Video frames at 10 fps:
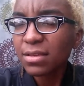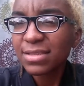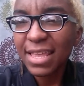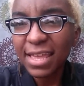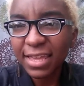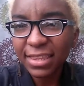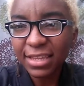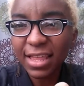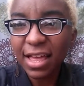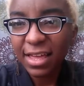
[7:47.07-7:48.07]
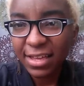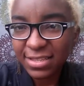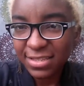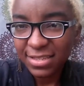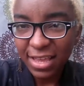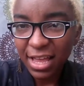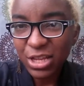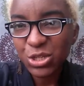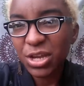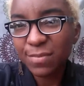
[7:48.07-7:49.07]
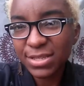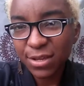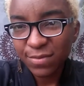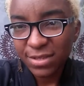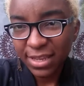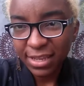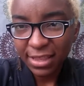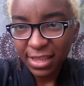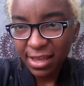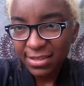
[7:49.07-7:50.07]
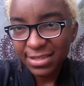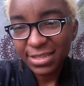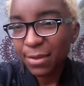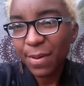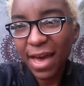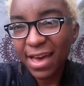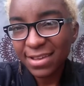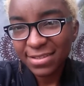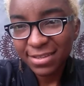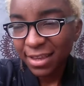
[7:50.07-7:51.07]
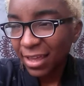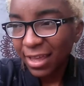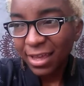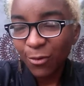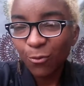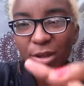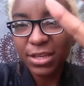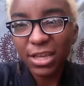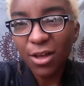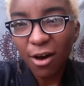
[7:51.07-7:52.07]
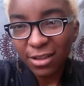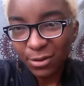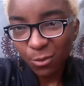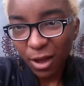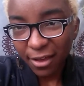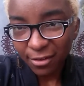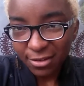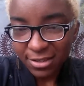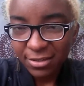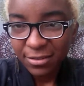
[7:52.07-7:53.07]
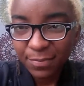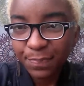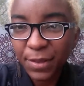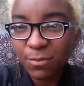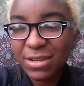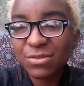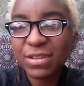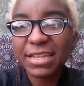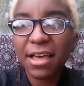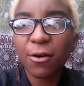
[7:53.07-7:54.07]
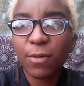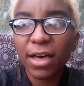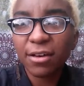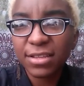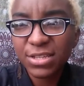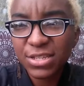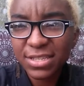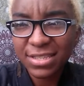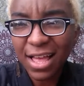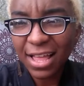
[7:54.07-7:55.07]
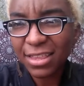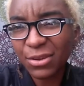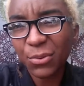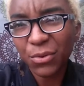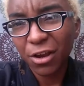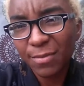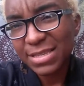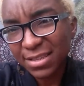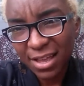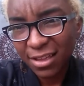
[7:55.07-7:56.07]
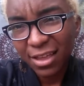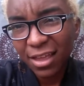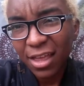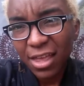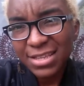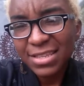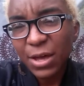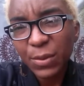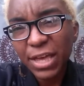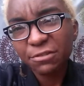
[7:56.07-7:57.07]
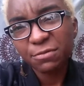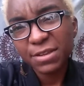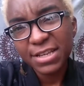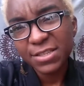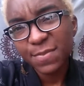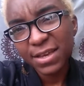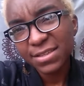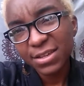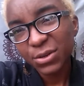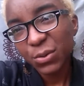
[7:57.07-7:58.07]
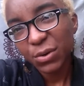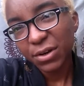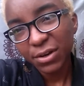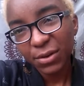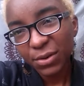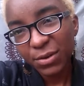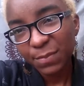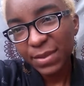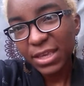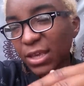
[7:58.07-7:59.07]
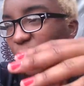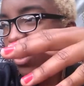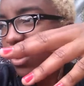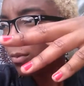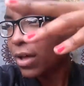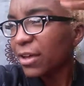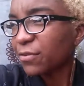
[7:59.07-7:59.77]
staying in the lines. It's like I train myself to stay in the lines because in the past, one can call it wild. But it's really not wild. It's just not the norm. It's not what everyone expects their daughter or to be or what